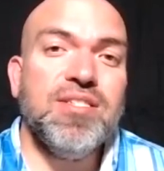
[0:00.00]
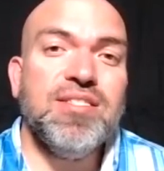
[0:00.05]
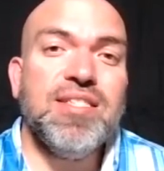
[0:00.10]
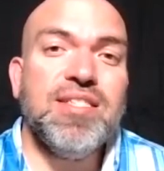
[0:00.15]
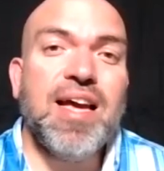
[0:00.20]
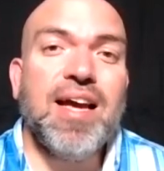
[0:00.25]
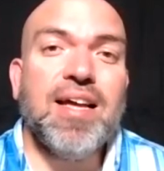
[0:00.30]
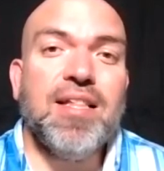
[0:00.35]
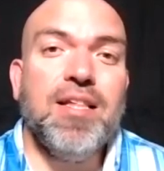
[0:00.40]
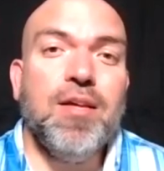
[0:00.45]

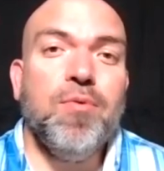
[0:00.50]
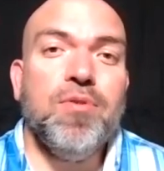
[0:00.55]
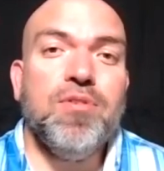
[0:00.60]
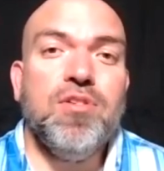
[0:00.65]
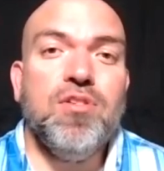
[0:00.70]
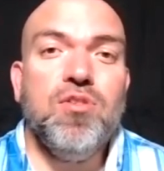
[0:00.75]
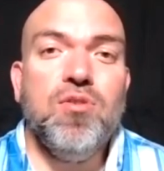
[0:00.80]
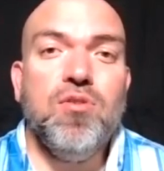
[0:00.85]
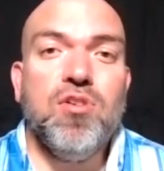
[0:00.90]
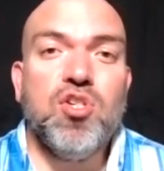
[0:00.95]
exactly what
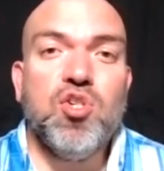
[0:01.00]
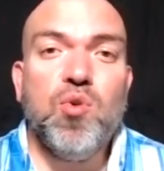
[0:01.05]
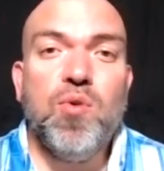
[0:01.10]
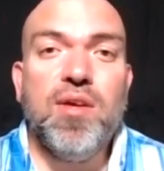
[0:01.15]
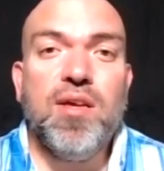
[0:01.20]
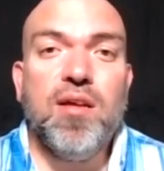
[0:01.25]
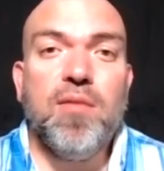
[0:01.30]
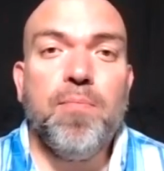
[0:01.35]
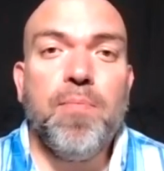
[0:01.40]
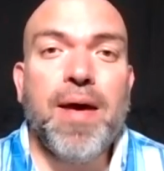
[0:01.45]
to do to
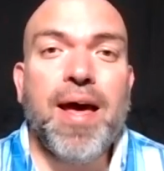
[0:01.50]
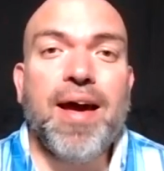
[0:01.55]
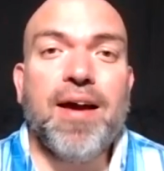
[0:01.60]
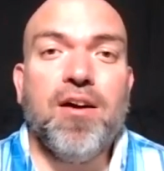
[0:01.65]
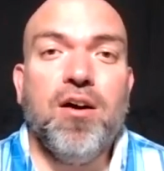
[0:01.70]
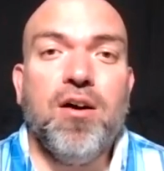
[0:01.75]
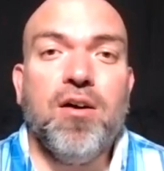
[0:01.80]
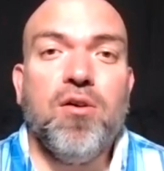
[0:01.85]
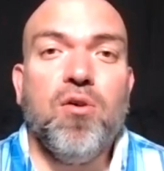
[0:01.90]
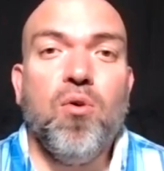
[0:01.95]
tweak it back
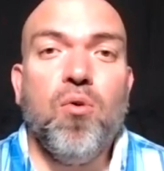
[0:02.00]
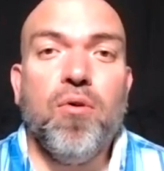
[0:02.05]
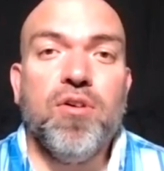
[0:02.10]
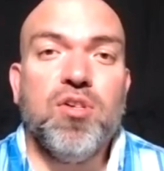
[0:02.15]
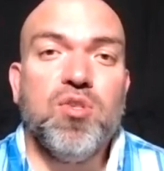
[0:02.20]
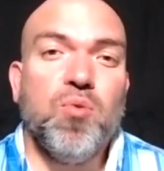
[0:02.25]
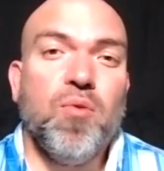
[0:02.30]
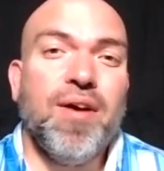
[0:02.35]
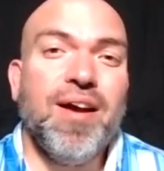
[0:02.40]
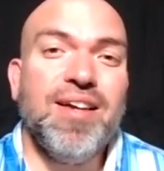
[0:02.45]
on
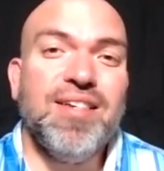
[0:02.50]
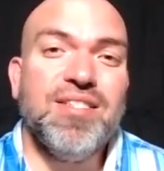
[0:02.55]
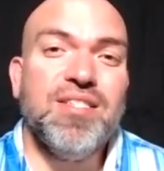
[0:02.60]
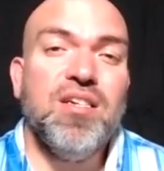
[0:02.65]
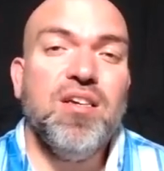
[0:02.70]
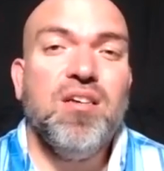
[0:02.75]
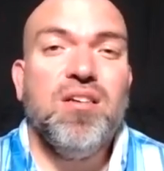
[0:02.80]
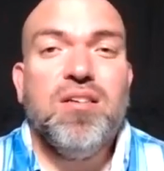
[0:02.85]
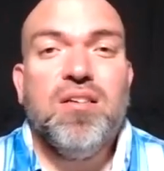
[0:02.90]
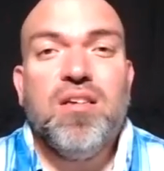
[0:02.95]
course, whereas,
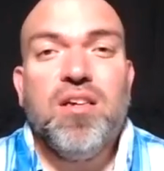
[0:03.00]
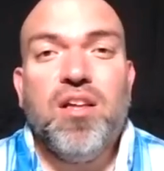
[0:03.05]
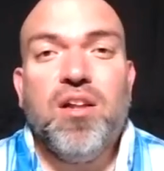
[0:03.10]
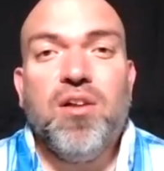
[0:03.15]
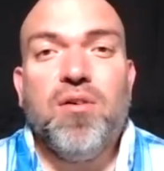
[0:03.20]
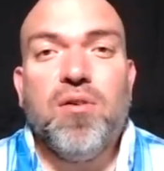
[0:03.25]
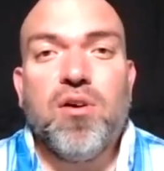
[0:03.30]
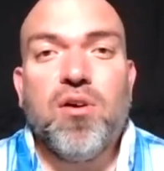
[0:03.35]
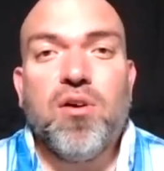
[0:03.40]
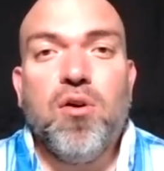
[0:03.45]
you
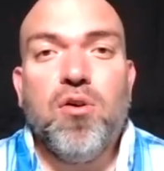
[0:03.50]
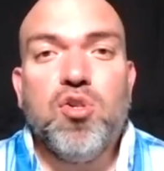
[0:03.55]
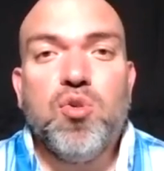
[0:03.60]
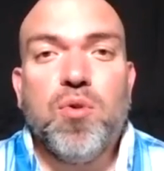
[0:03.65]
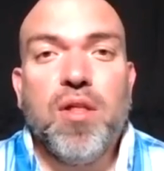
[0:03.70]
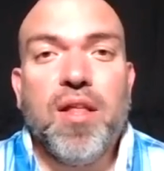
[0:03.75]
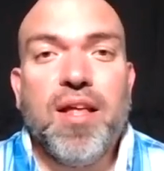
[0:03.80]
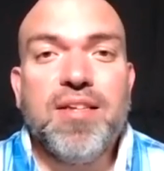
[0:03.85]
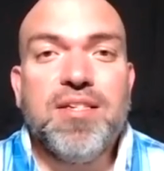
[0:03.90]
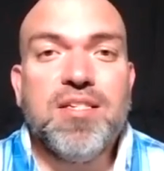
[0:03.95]
know, a coach
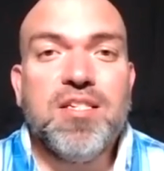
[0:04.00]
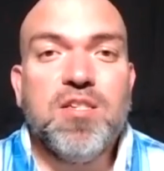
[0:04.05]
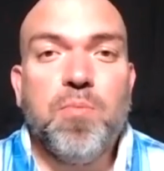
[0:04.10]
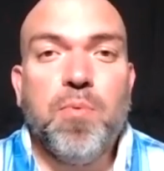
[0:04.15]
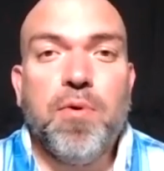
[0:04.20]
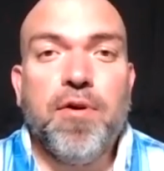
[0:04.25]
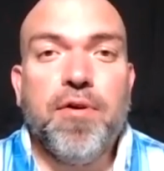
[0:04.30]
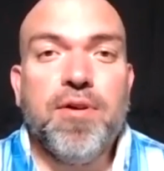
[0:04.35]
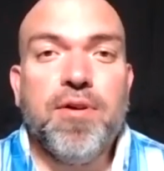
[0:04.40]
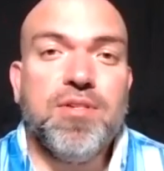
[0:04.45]
with less
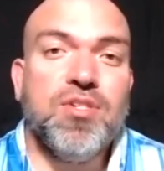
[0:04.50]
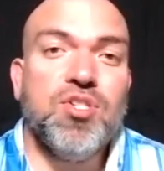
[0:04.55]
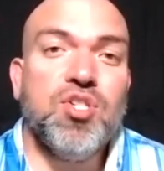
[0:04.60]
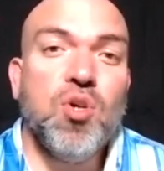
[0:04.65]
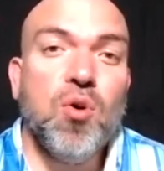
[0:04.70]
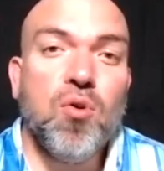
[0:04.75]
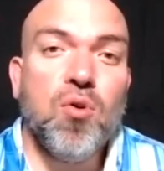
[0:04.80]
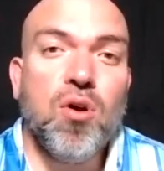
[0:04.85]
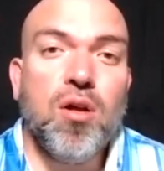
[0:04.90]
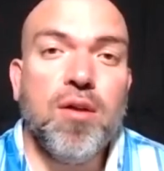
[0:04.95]
experience, a
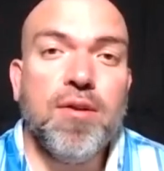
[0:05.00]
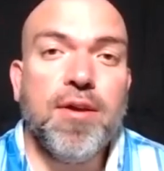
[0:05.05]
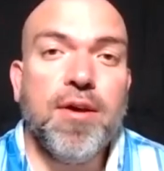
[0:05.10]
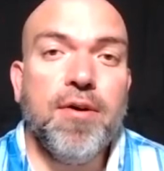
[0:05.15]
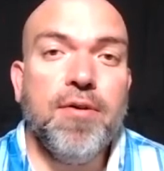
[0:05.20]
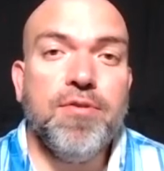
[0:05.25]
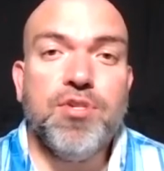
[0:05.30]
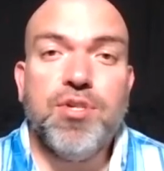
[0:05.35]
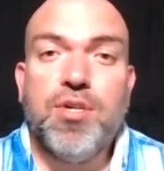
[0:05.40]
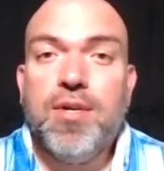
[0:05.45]
so-called
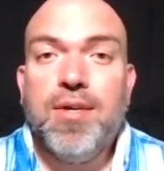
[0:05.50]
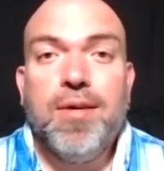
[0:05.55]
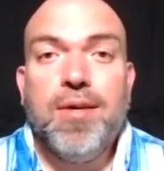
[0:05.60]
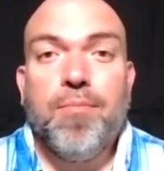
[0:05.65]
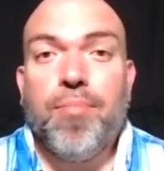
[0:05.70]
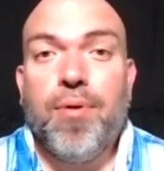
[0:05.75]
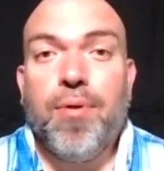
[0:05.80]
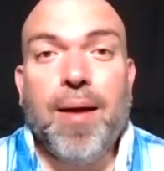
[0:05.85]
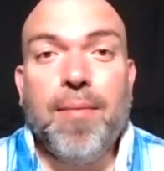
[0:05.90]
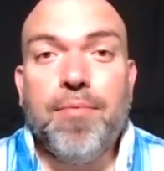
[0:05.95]
coach,
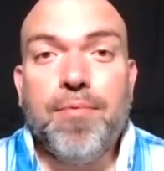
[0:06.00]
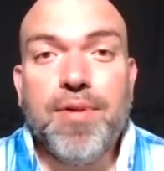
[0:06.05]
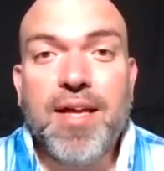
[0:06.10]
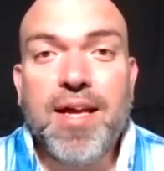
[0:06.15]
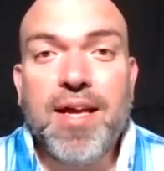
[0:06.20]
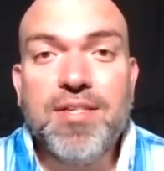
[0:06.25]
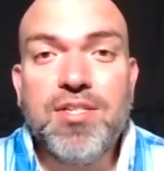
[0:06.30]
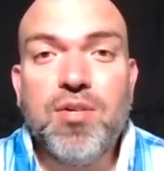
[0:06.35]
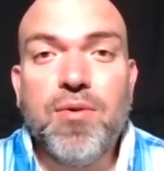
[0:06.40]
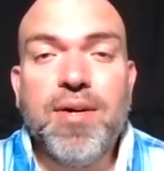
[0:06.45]
probably
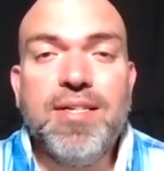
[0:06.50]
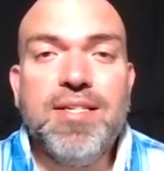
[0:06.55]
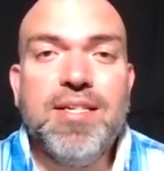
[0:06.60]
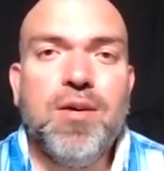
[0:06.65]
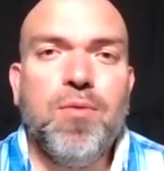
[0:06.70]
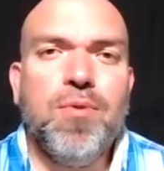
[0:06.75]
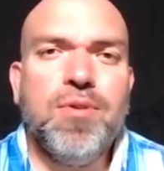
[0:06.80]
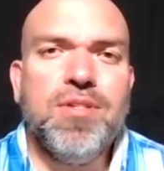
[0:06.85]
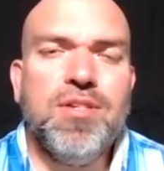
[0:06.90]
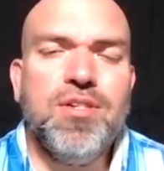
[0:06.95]
has no
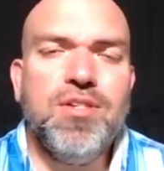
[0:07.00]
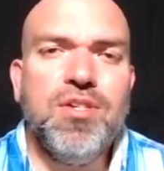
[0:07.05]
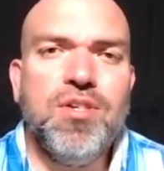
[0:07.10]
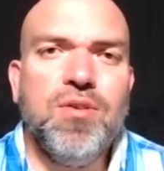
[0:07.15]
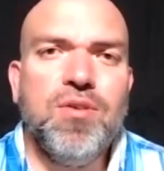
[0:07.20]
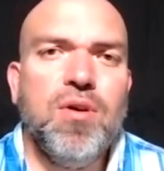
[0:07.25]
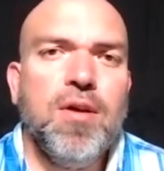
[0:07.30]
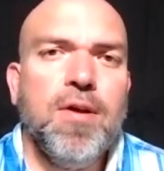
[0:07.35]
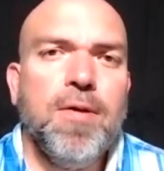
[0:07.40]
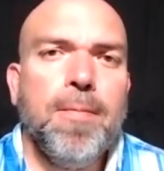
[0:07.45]
idea what to
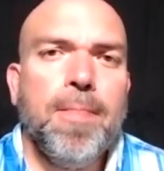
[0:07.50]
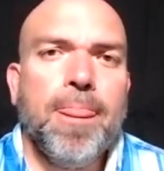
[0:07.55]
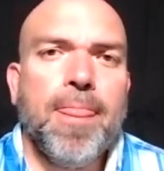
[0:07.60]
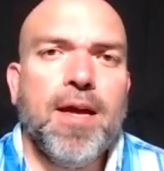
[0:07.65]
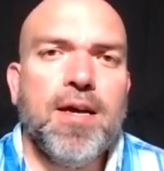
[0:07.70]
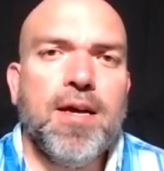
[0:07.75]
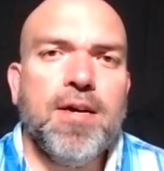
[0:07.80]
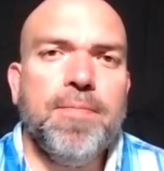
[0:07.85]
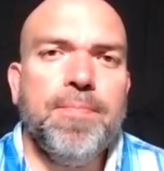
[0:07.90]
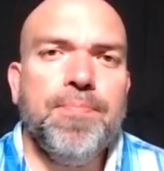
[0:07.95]
do.
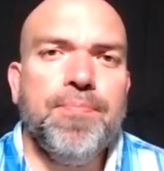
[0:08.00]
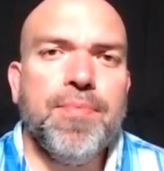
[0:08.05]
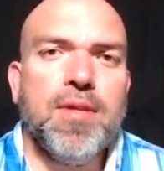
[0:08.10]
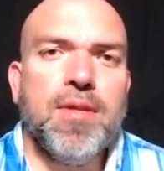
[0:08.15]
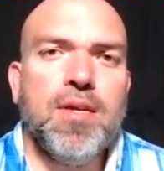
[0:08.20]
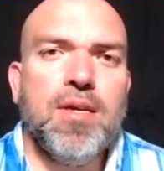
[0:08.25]
Um,